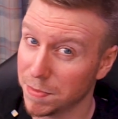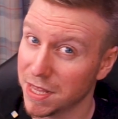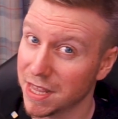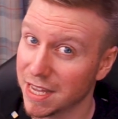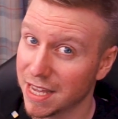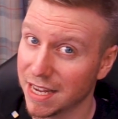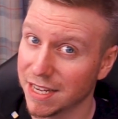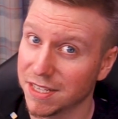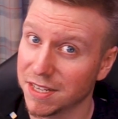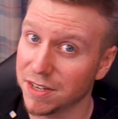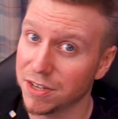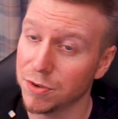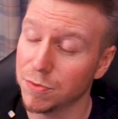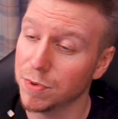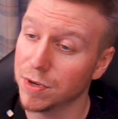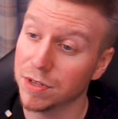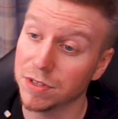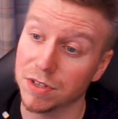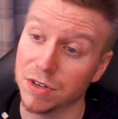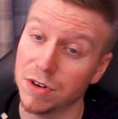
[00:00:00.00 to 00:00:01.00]
be the case in New
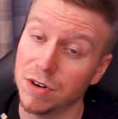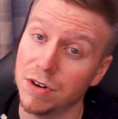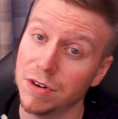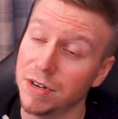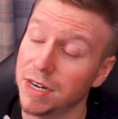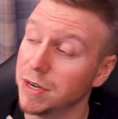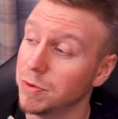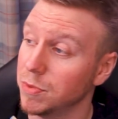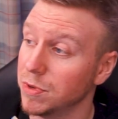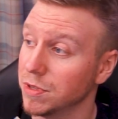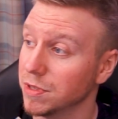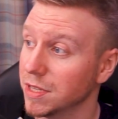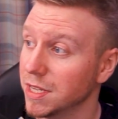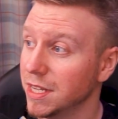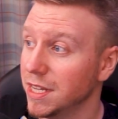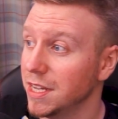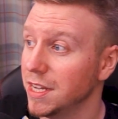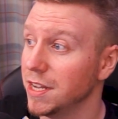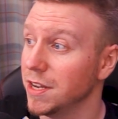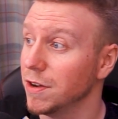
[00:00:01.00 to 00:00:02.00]
World, or I will,
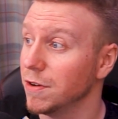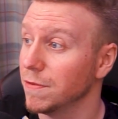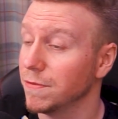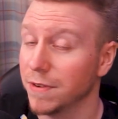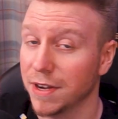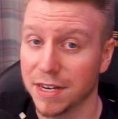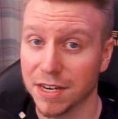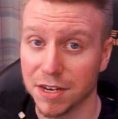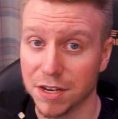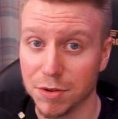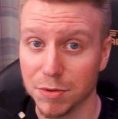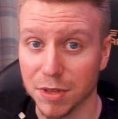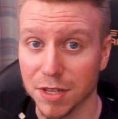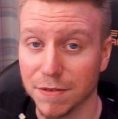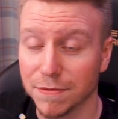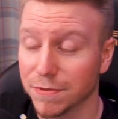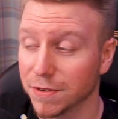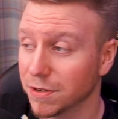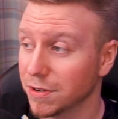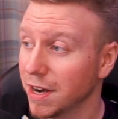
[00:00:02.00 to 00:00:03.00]
find a new
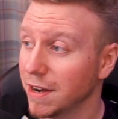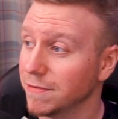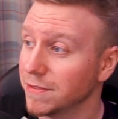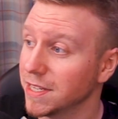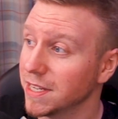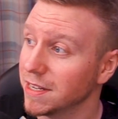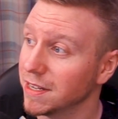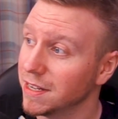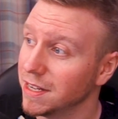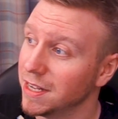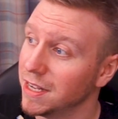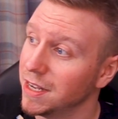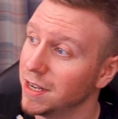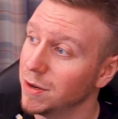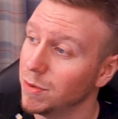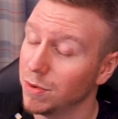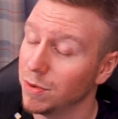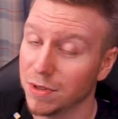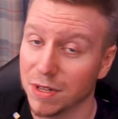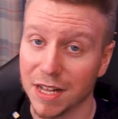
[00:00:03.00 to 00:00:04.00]
love for crafting,
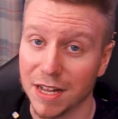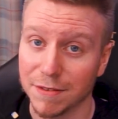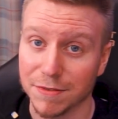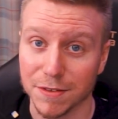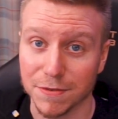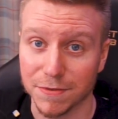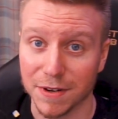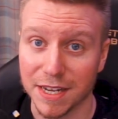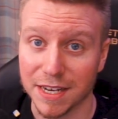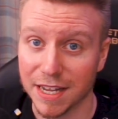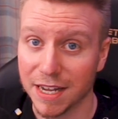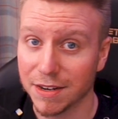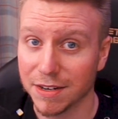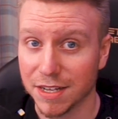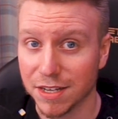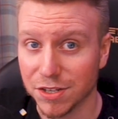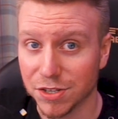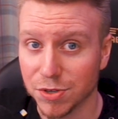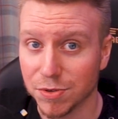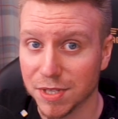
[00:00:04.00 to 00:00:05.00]
we'll have to find out
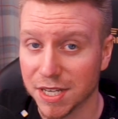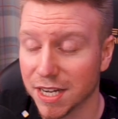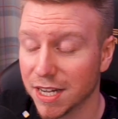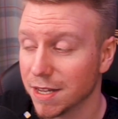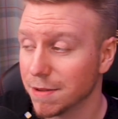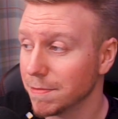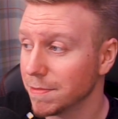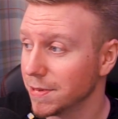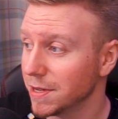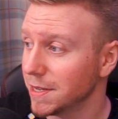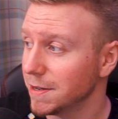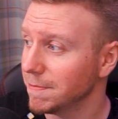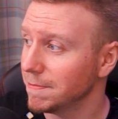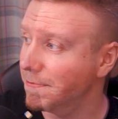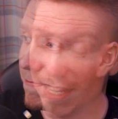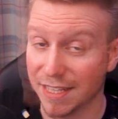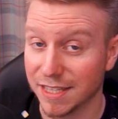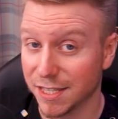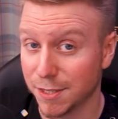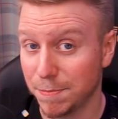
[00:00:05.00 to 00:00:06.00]
in due time.
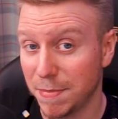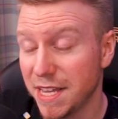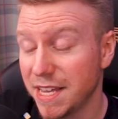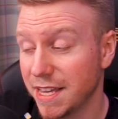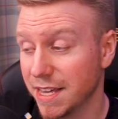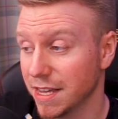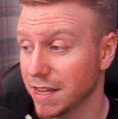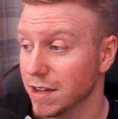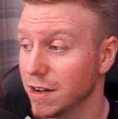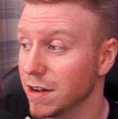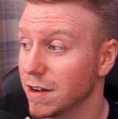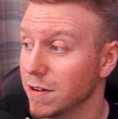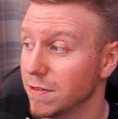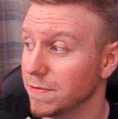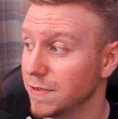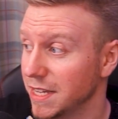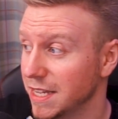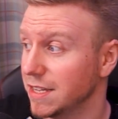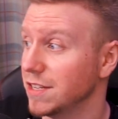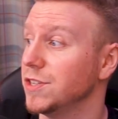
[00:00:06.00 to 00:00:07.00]
And speaking
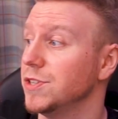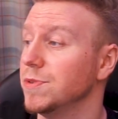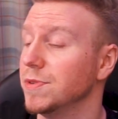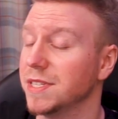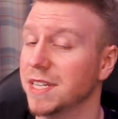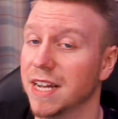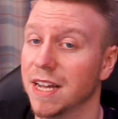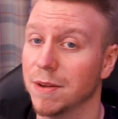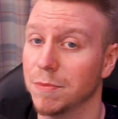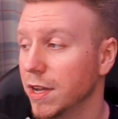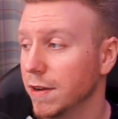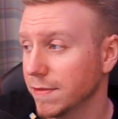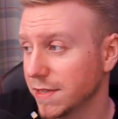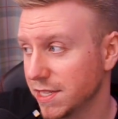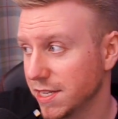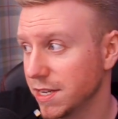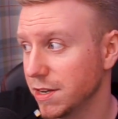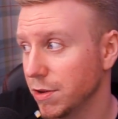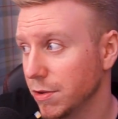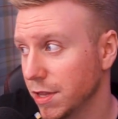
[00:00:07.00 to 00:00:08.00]
of in due time, we
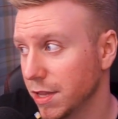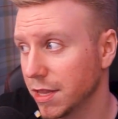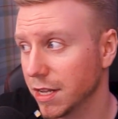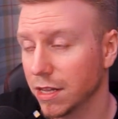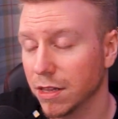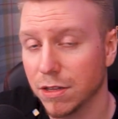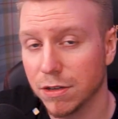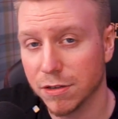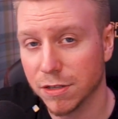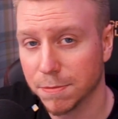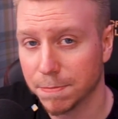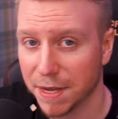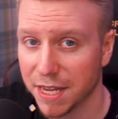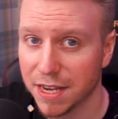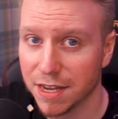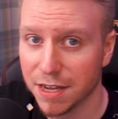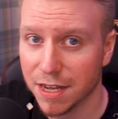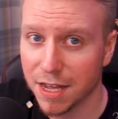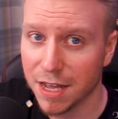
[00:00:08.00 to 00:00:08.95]
obviously know that the closed beta